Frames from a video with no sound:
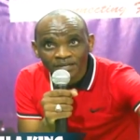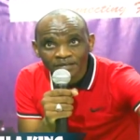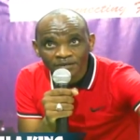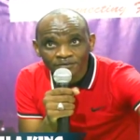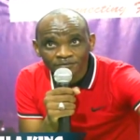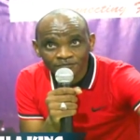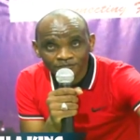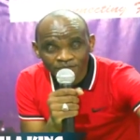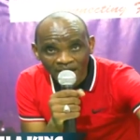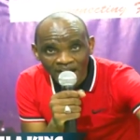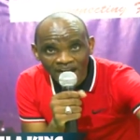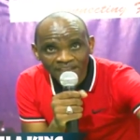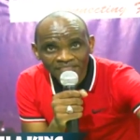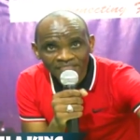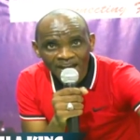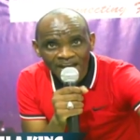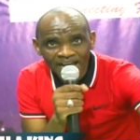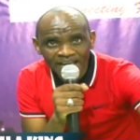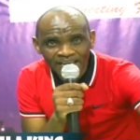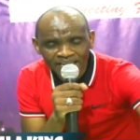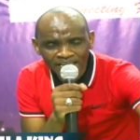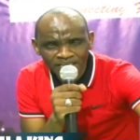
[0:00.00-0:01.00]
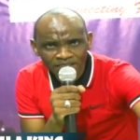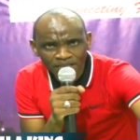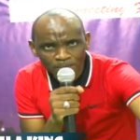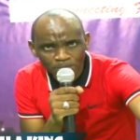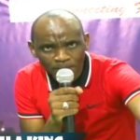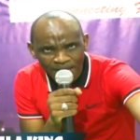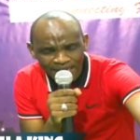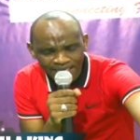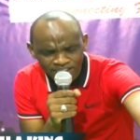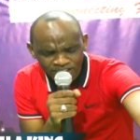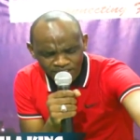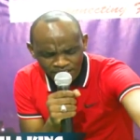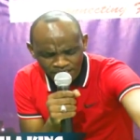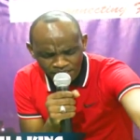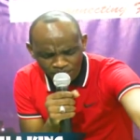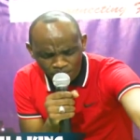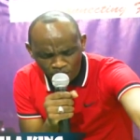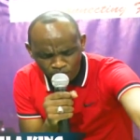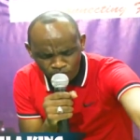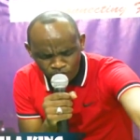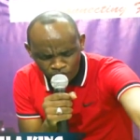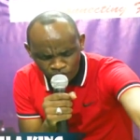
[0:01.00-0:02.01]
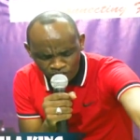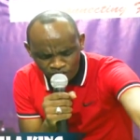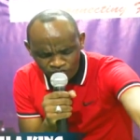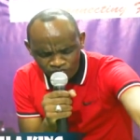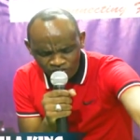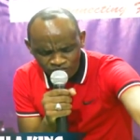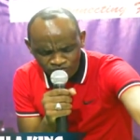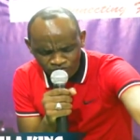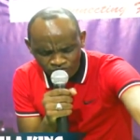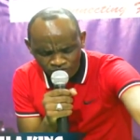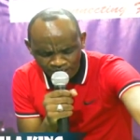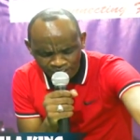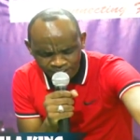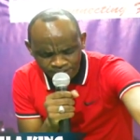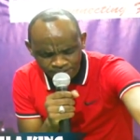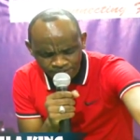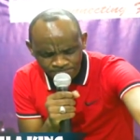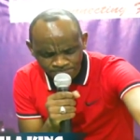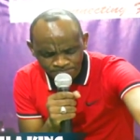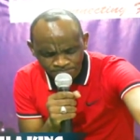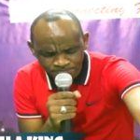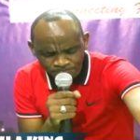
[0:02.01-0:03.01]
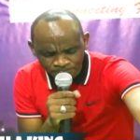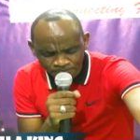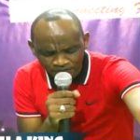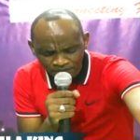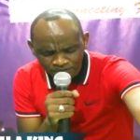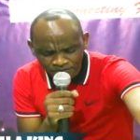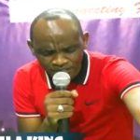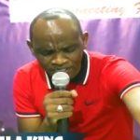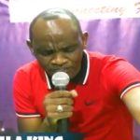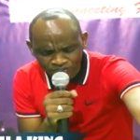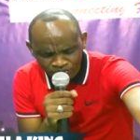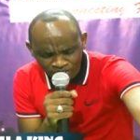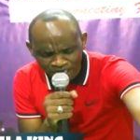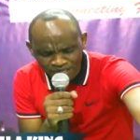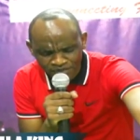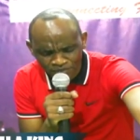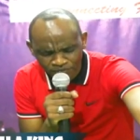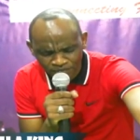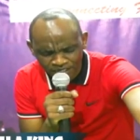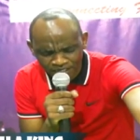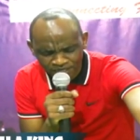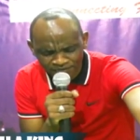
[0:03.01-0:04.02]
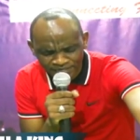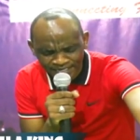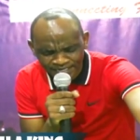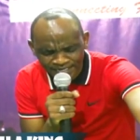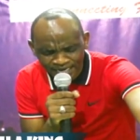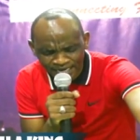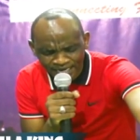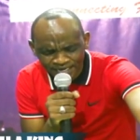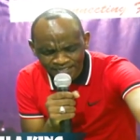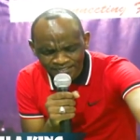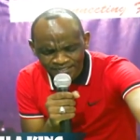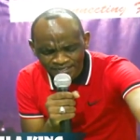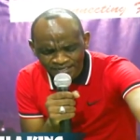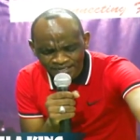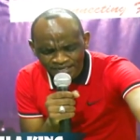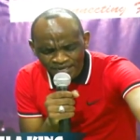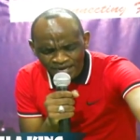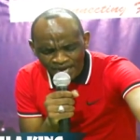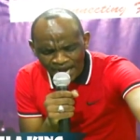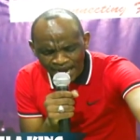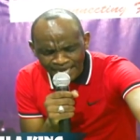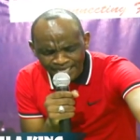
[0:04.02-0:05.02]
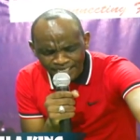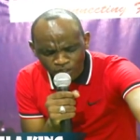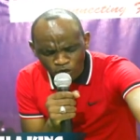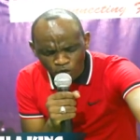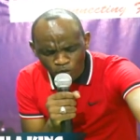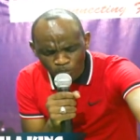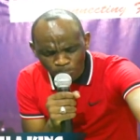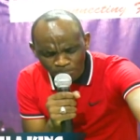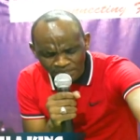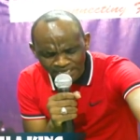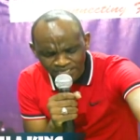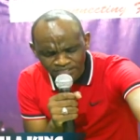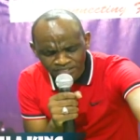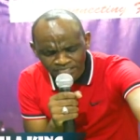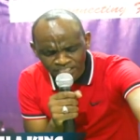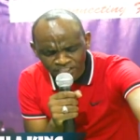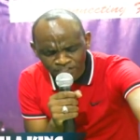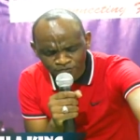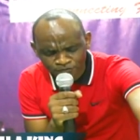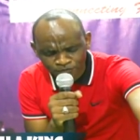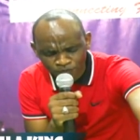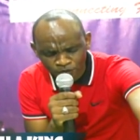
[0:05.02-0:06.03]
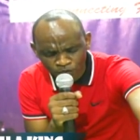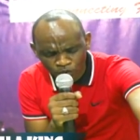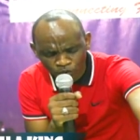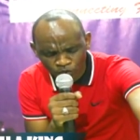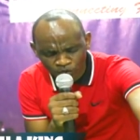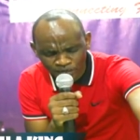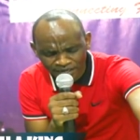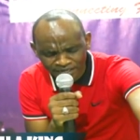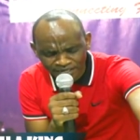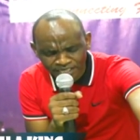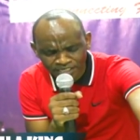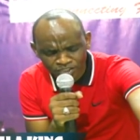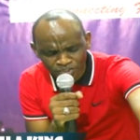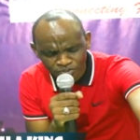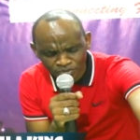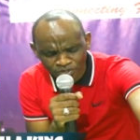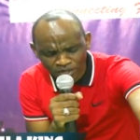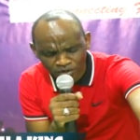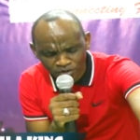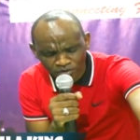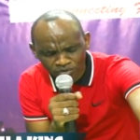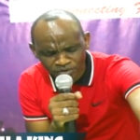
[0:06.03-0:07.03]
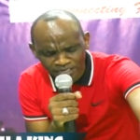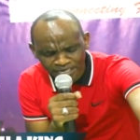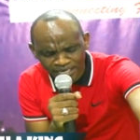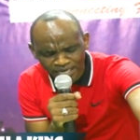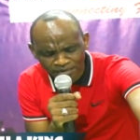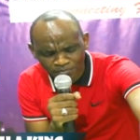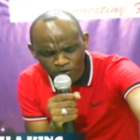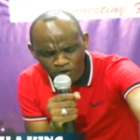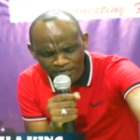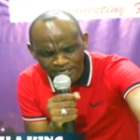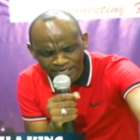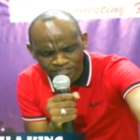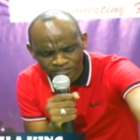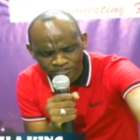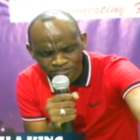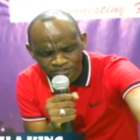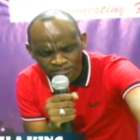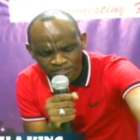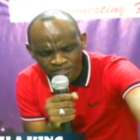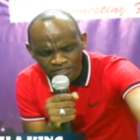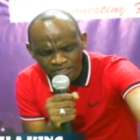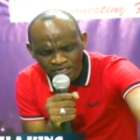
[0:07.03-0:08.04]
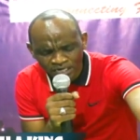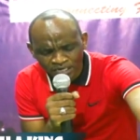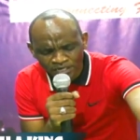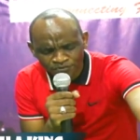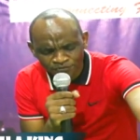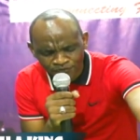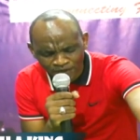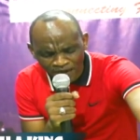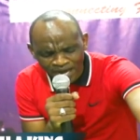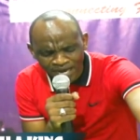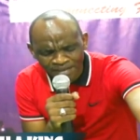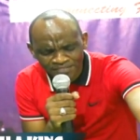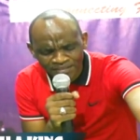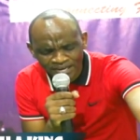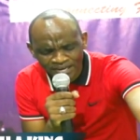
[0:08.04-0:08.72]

Father, in the mighty name of Jesus Christ, the Son of the living God, I commit this viewer into your holy able hands. Father,